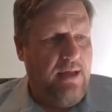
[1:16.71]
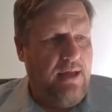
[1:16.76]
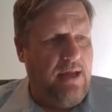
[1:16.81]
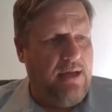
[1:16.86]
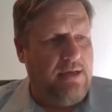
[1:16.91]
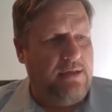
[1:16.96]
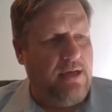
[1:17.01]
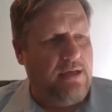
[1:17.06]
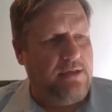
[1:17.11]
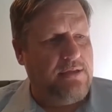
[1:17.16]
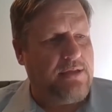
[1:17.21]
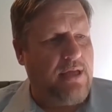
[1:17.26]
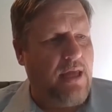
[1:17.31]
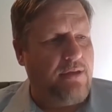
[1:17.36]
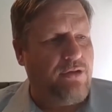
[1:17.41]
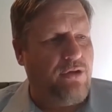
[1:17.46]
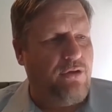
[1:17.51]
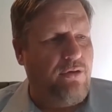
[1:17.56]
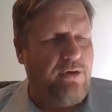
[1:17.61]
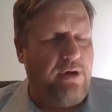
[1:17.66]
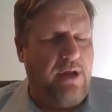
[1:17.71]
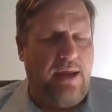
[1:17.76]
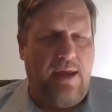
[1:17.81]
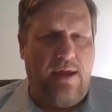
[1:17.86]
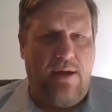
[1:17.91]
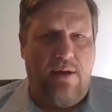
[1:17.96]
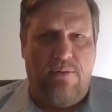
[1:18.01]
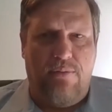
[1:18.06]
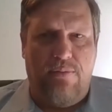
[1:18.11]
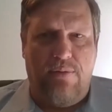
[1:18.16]
and touch on
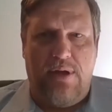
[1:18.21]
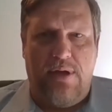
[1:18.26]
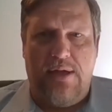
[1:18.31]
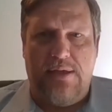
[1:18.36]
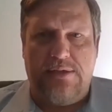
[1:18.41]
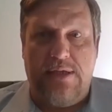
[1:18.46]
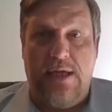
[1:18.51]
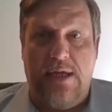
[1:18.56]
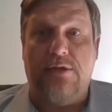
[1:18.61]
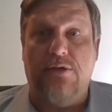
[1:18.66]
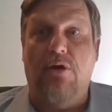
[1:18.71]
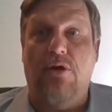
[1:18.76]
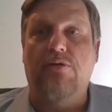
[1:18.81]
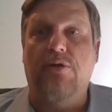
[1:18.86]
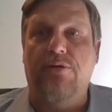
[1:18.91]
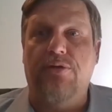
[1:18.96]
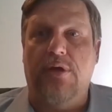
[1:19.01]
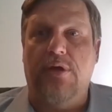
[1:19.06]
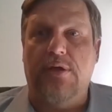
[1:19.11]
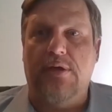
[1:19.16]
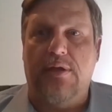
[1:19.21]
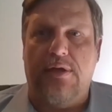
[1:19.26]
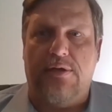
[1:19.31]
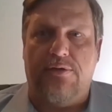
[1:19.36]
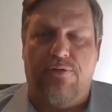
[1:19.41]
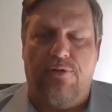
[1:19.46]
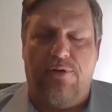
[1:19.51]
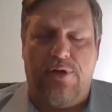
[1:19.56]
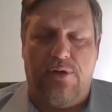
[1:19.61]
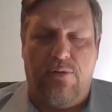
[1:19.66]
how technology and
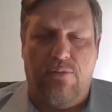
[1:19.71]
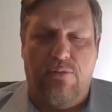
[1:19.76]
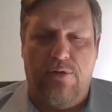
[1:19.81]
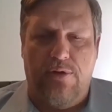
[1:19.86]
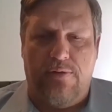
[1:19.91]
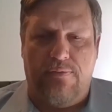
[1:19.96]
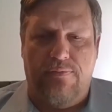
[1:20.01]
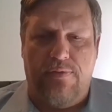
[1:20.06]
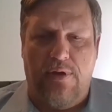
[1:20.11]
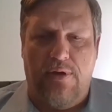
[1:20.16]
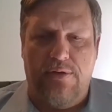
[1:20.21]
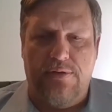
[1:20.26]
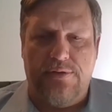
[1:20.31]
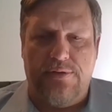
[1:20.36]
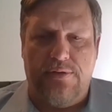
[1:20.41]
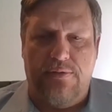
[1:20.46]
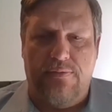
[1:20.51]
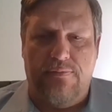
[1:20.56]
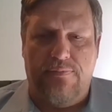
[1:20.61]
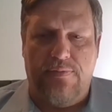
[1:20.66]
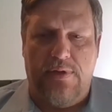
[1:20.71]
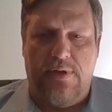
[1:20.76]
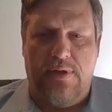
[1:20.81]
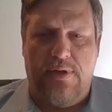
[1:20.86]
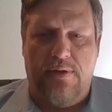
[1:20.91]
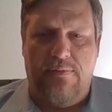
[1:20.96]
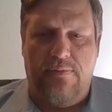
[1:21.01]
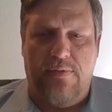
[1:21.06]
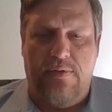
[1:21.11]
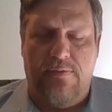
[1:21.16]
electronic workflows
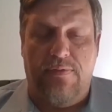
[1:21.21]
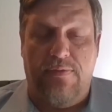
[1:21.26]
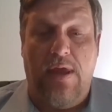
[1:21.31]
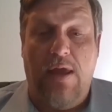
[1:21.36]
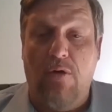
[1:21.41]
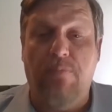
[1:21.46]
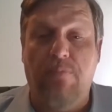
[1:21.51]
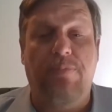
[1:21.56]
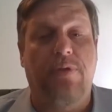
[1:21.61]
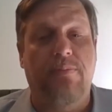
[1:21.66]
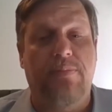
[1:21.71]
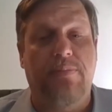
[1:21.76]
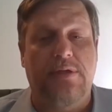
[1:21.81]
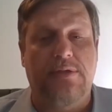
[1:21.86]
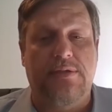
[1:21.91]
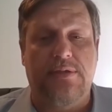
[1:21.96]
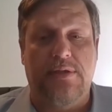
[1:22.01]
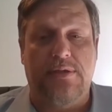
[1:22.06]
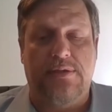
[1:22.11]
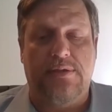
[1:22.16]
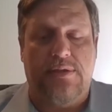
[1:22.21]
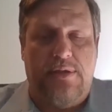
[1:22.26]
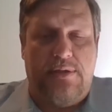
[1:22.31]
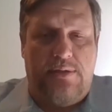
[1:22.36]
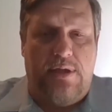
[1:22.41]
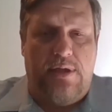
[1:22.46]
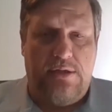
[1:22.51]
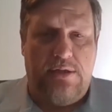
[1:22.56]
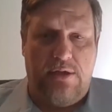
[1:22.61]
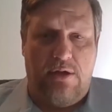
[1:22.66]
have helped the business,
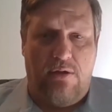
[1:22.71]
and